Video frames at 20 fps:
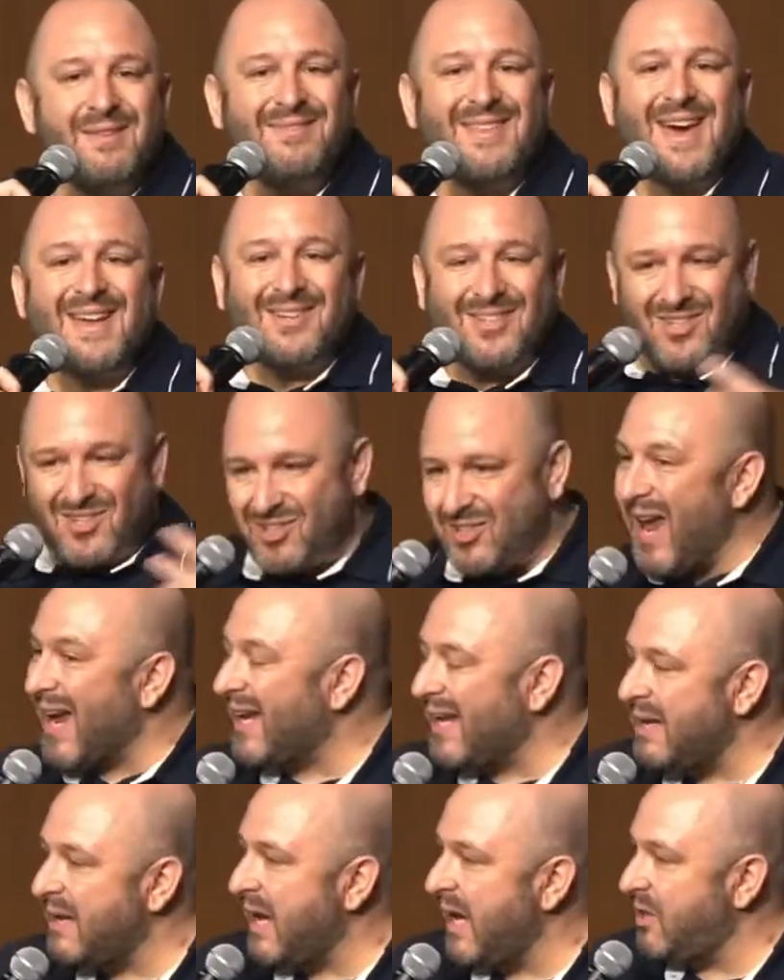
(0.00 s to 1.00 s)
that is
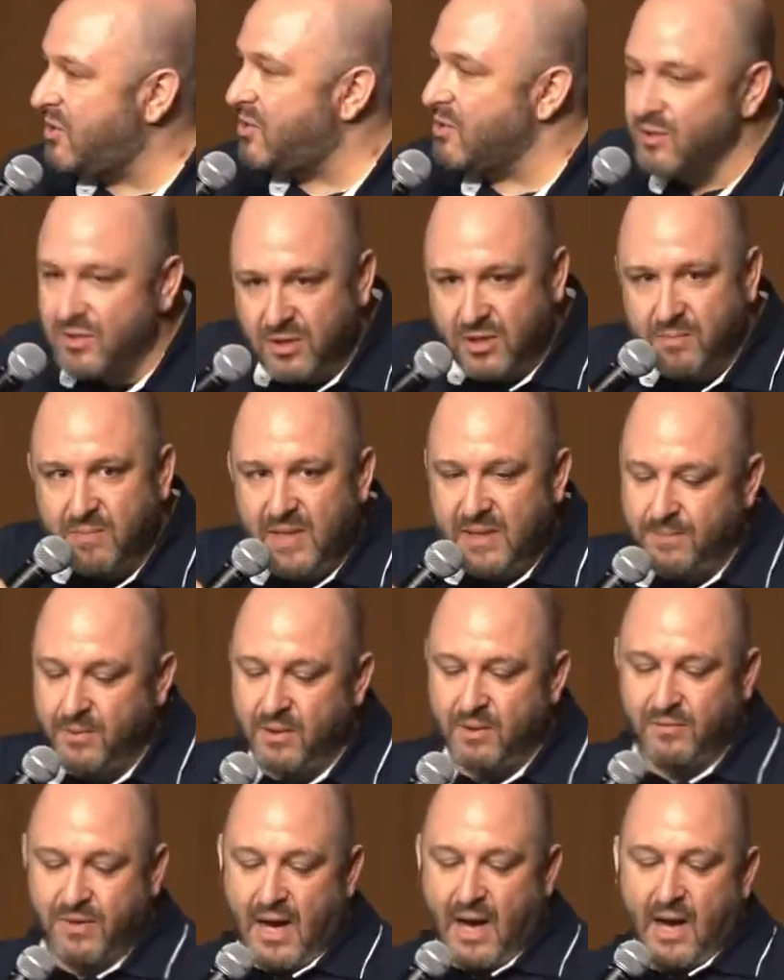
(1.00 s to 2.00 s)
second nature to the
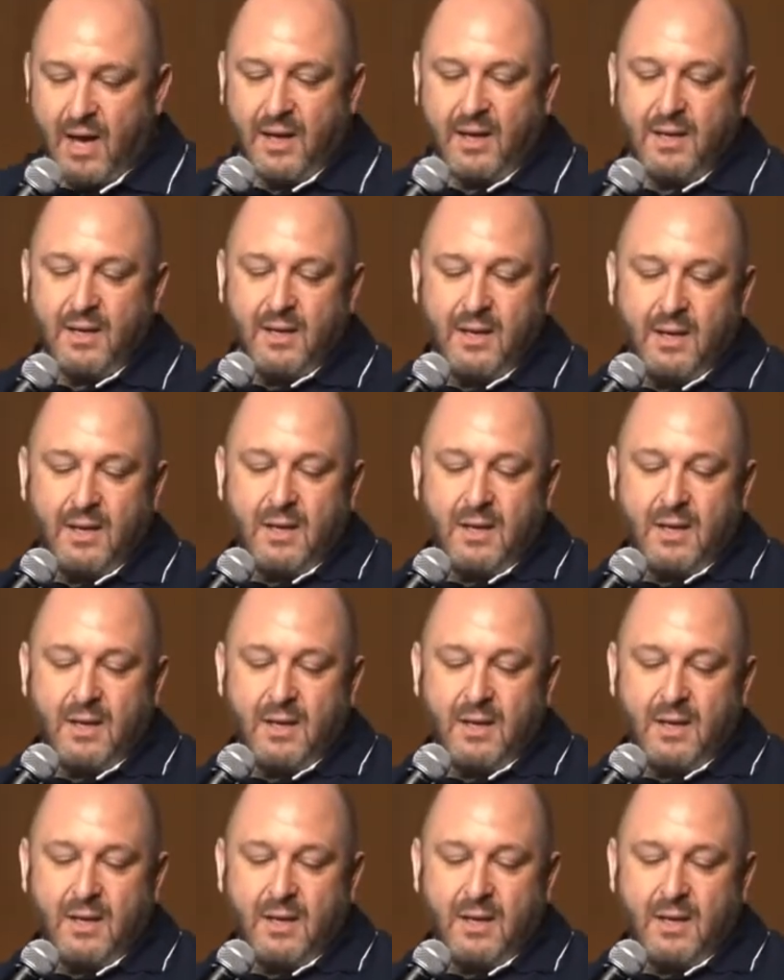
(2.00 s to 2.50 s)
people of God.